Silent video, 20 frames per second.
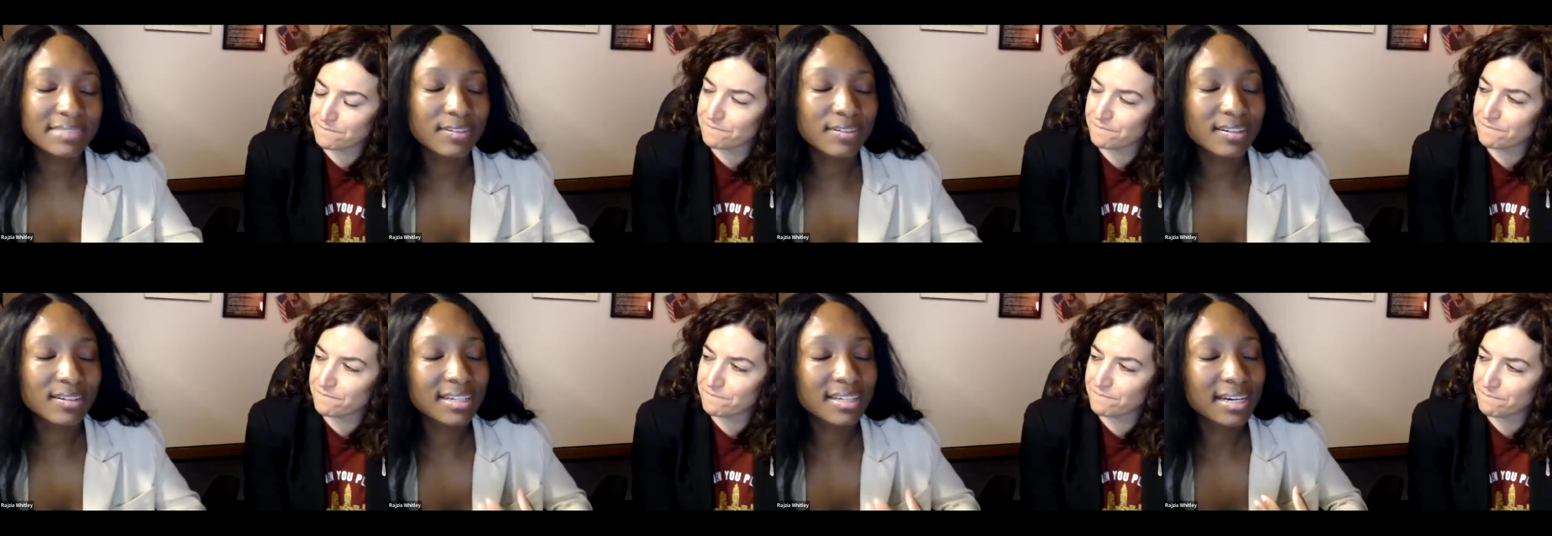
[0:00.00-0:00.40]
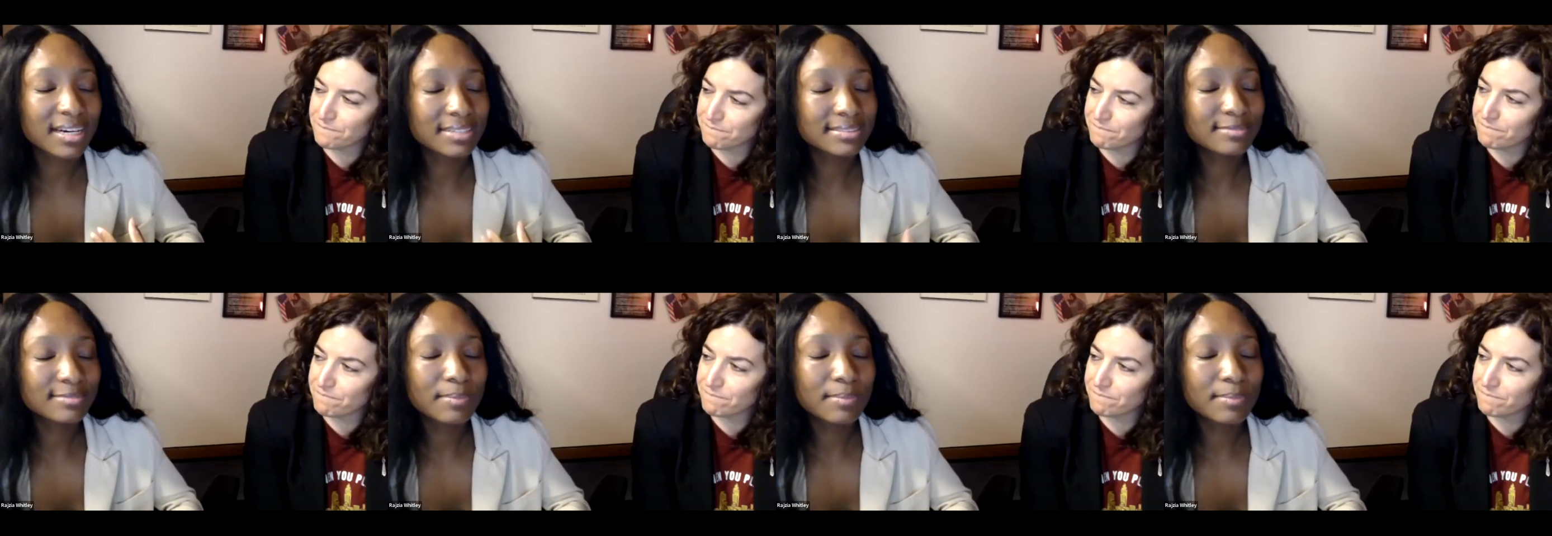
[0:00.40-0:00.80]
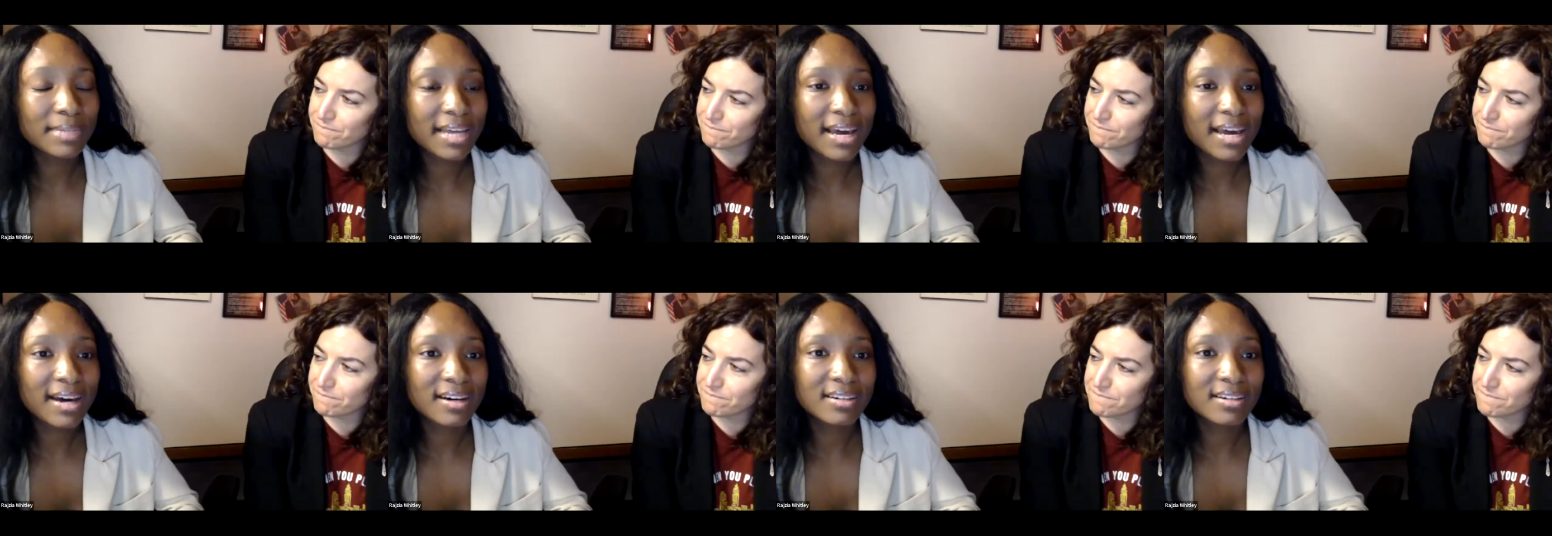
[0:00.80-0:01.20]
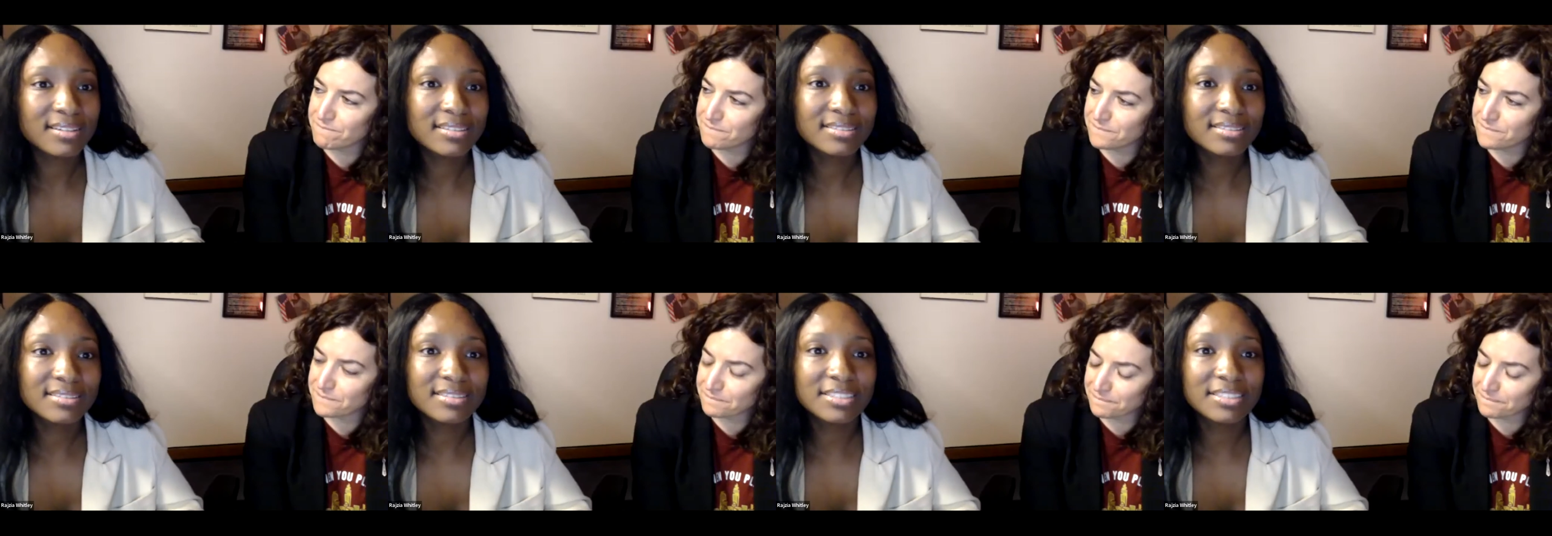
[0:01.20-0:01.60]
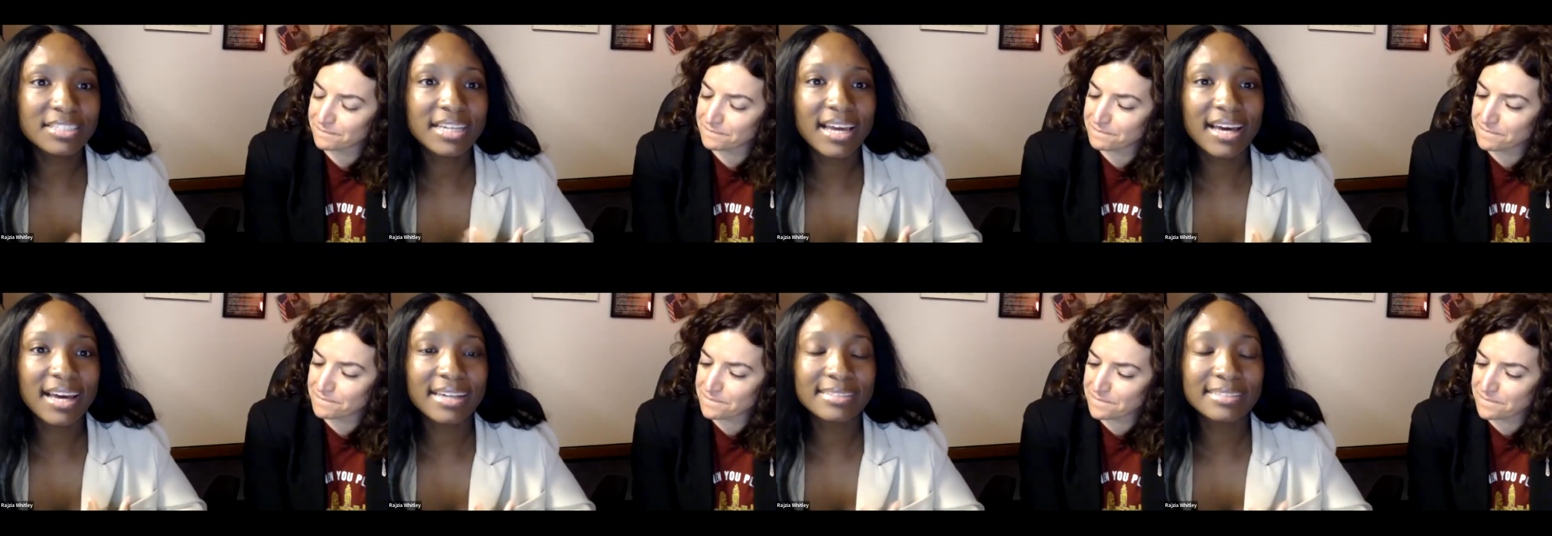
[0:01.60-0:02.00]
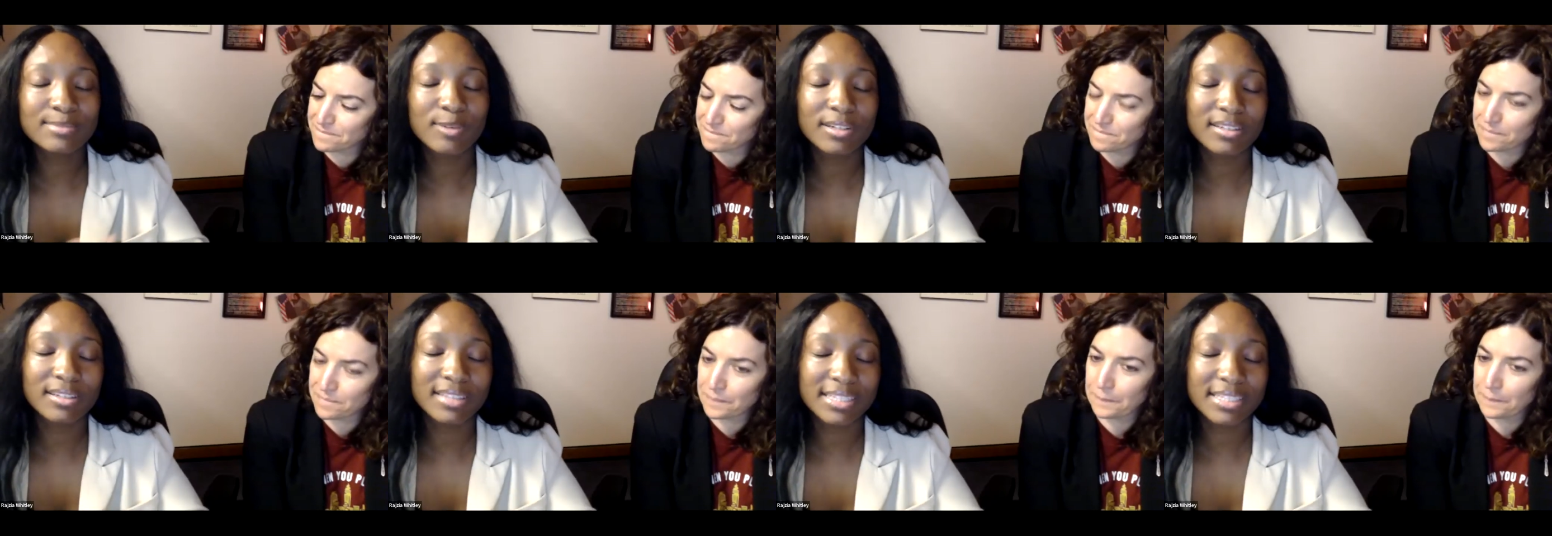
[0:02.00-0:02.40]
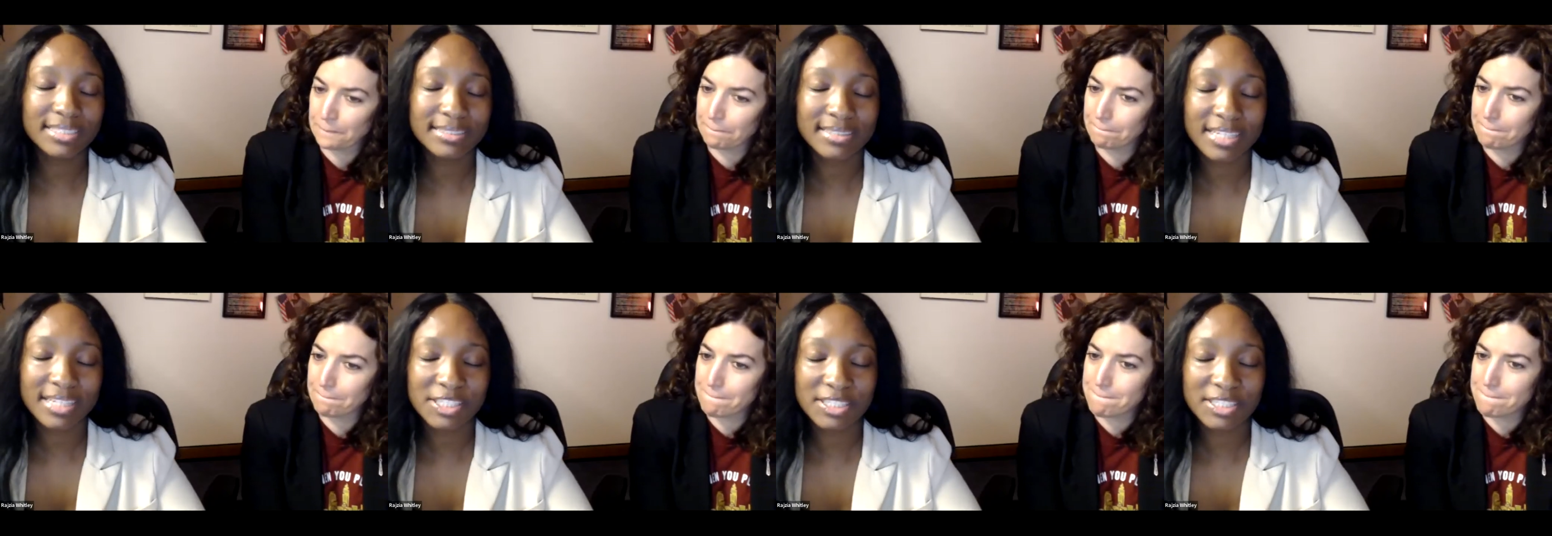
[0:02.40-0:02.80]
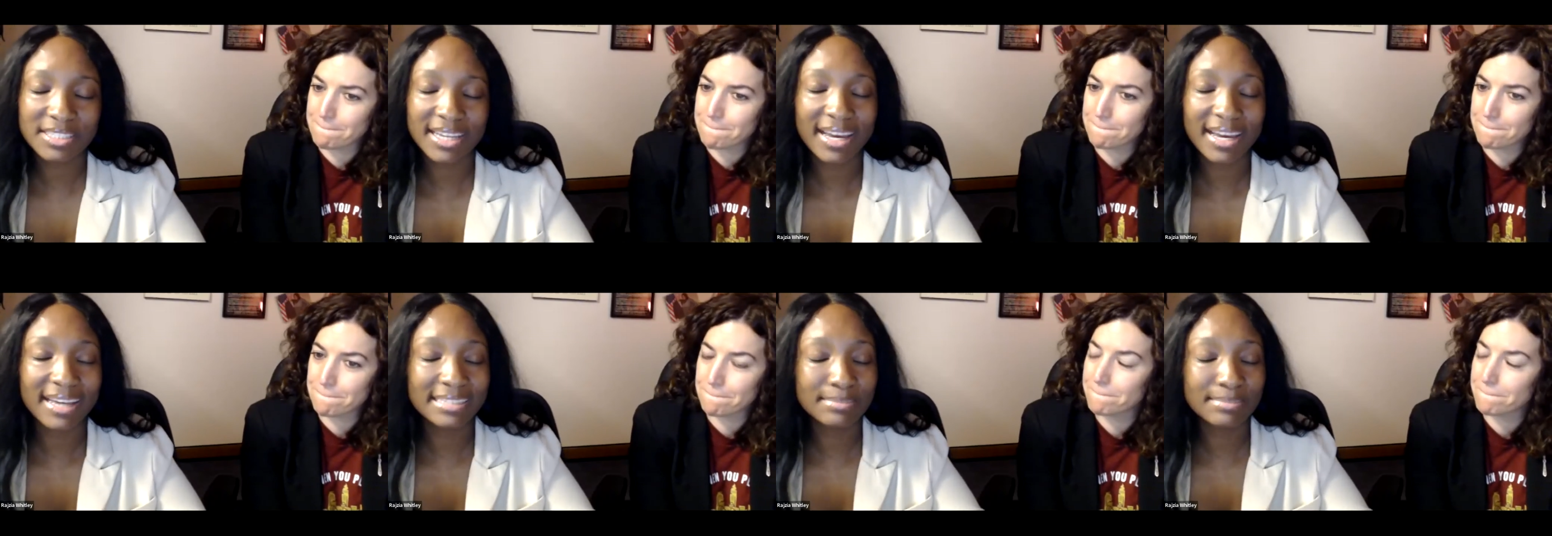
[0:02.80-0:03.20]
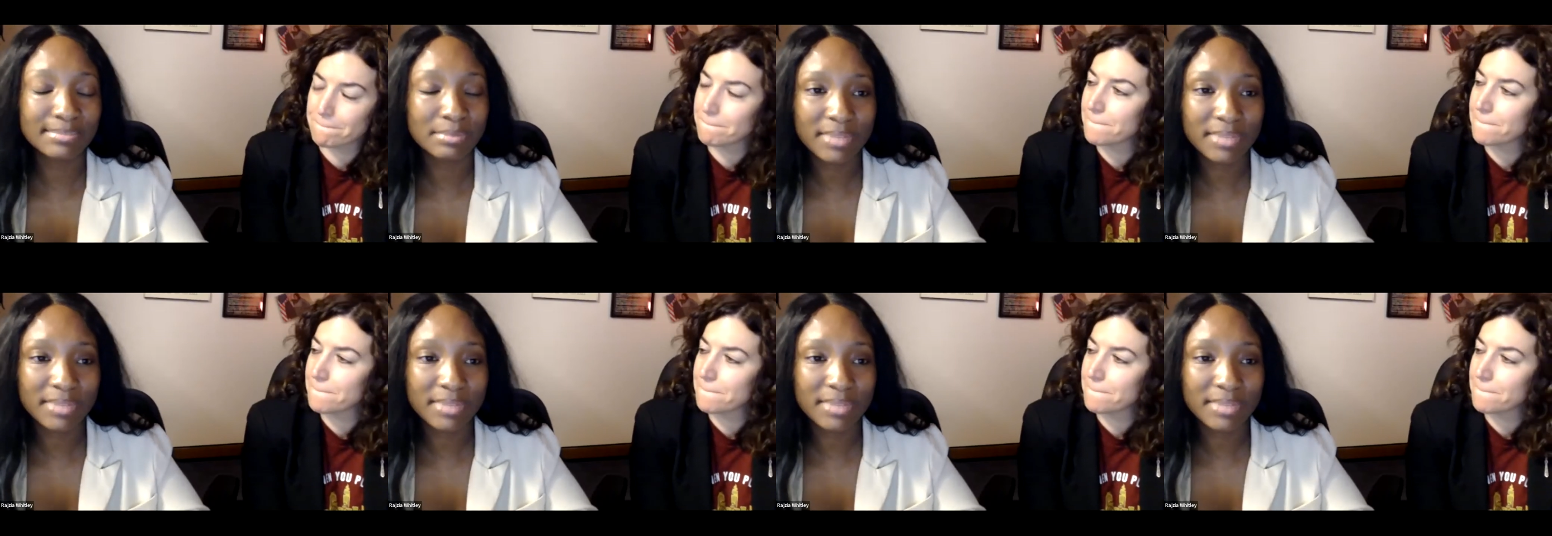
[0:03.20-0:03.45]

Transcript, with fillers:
Speaker 1: for Councilwoman Howse, she has worked on legislation that has been